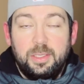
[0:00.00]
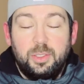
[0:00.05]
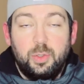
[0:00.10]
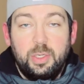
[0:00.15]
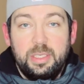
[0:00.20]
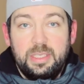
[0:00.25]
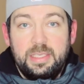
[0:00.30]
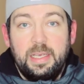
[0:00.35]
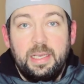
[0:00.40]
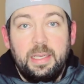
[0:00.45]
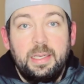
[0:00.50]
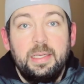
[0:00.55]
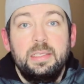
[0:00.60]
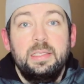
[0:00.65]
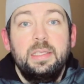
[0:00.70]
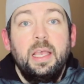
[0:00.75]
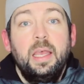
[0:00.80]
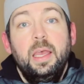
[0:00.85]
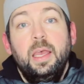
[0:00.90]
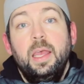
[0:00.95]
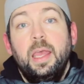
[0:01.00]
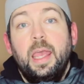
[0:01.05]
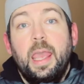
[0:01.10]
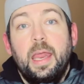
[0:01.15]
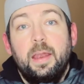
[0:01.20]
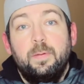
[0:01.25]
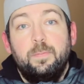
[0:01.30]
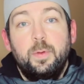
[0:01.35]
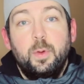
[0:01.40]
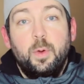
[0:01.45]
joysticks
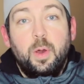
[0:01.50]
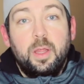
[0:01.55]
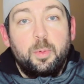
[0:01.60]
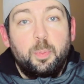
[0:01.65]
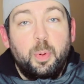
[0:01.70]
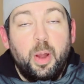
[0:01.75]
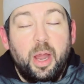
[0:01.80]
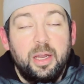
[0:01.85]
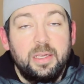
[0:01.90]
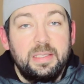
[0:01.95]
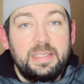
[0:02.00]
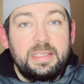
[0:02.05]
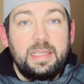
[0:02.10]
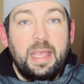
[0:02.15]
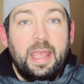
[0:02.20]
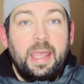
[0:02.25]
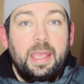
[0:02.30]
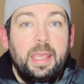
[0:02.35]
and a few other parts.